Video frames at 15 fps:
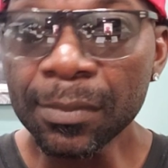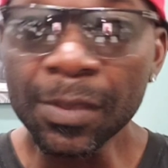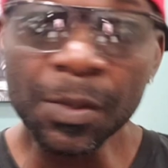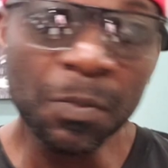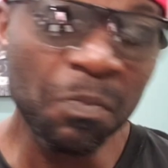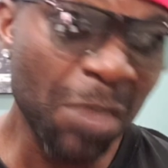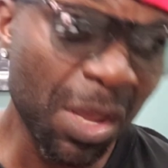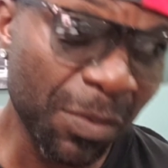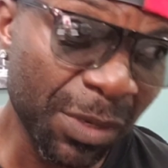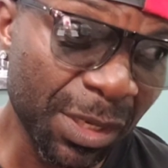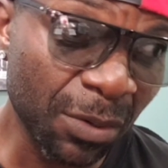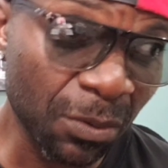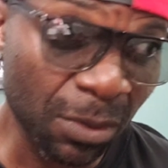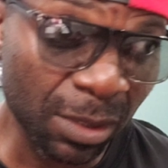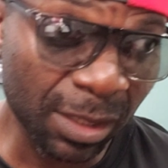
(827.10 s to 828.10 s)
Maybe they
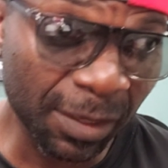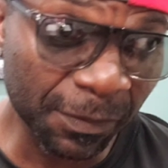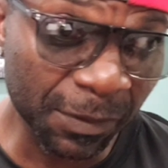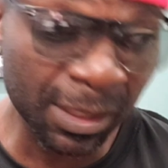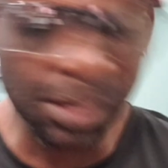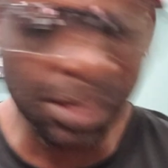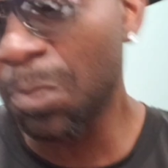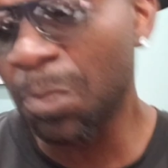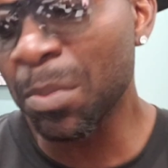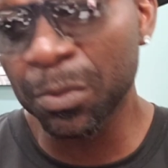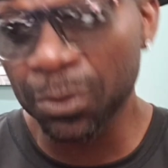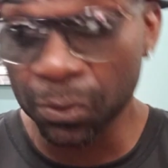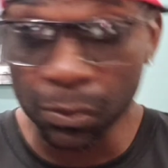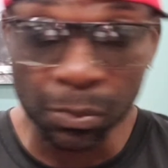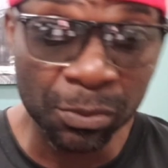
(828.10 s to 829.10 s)
run after that, or maybe
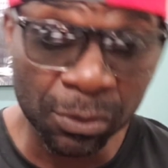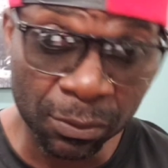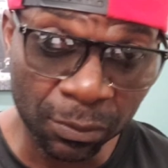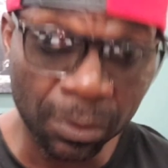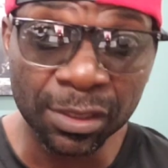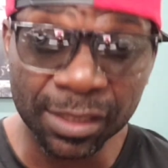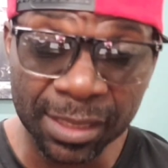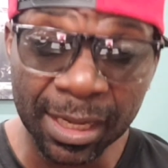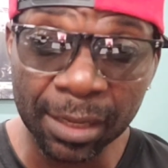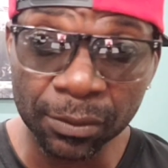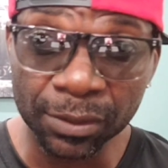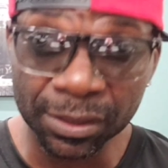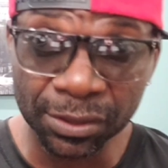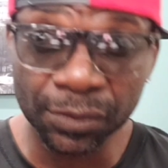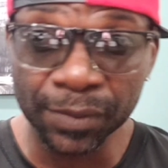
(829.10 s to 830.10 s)
2 bull runs down
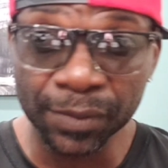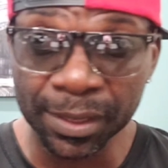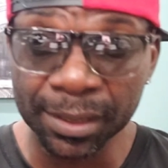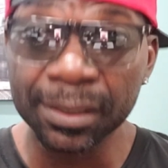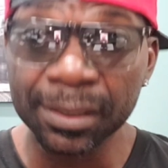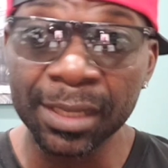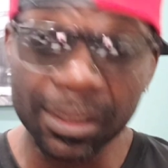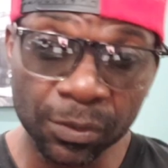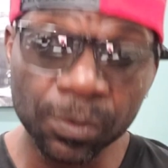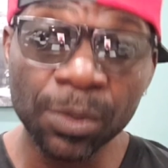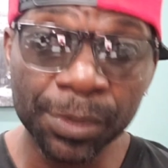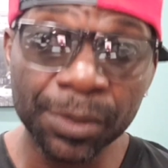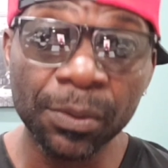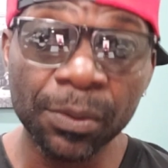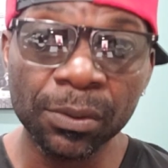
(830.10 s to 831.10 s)
the street. That's when
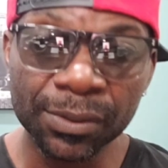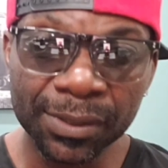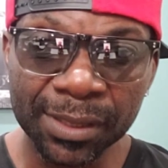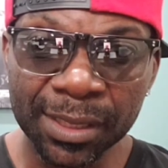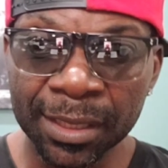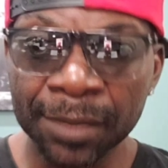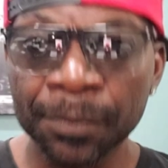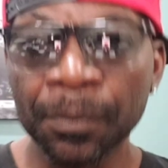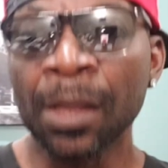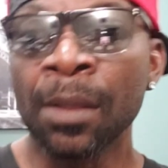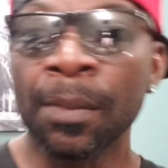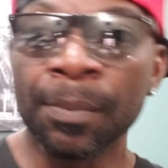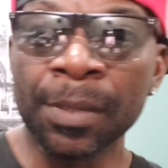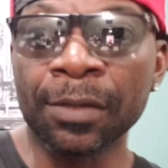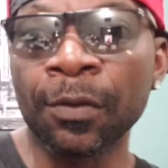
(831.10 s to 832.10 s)
we're going to see it.
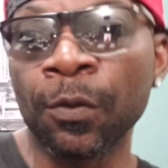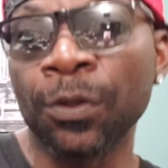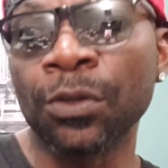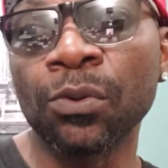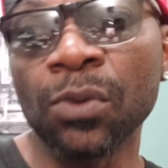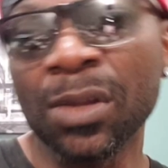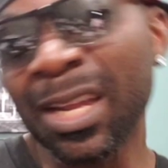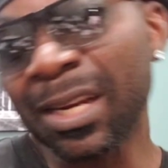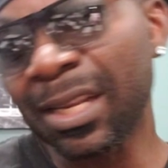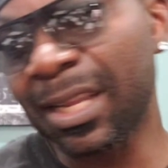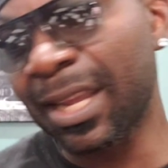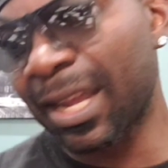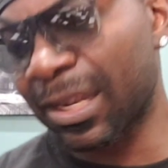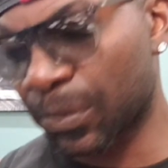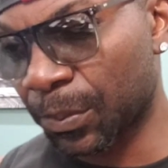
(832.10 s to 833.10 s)
But when you look at
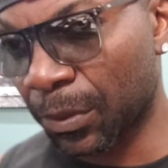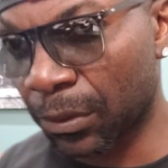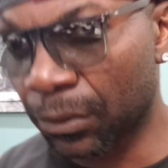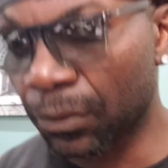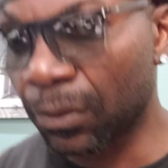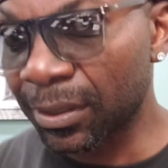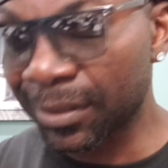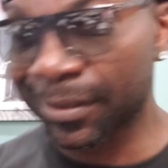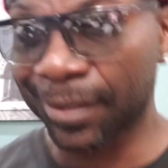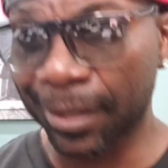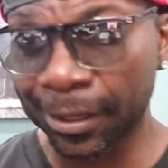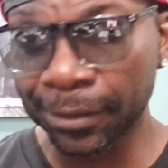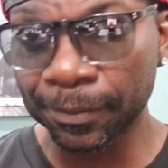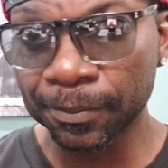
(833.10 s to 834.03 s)
Kaspa on the other side,